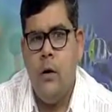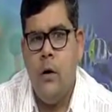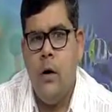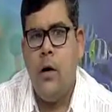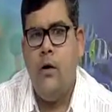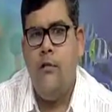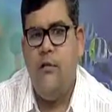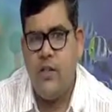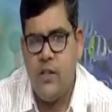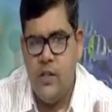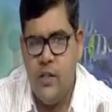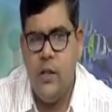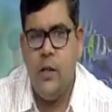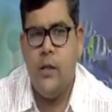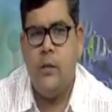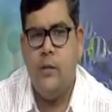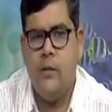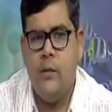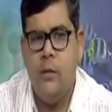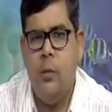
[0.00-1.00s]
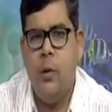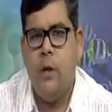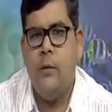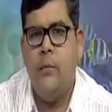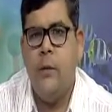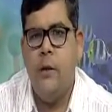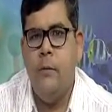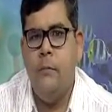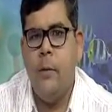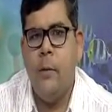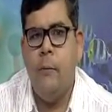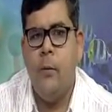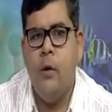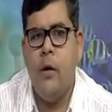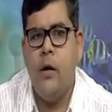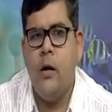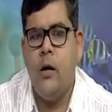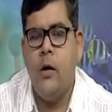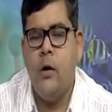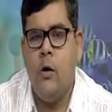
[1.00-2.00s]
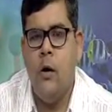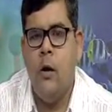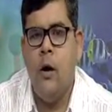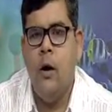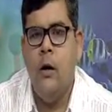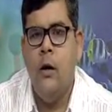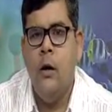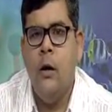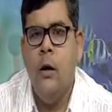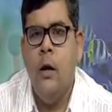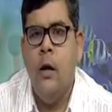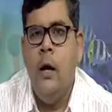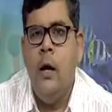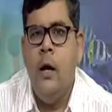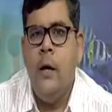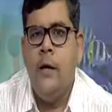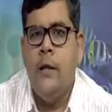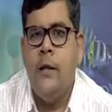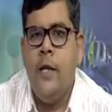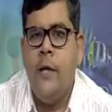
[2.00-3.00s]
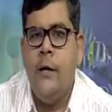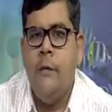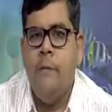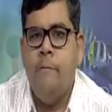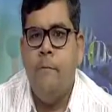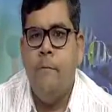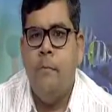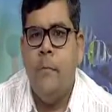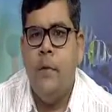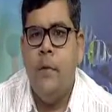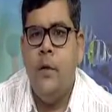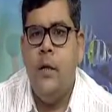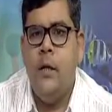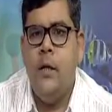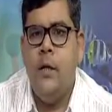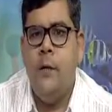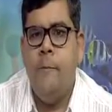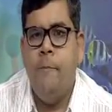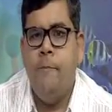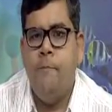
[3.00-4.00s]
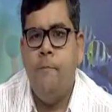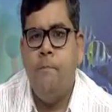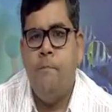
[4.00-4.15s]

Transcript: or a wasiyat, what we popularly call, then it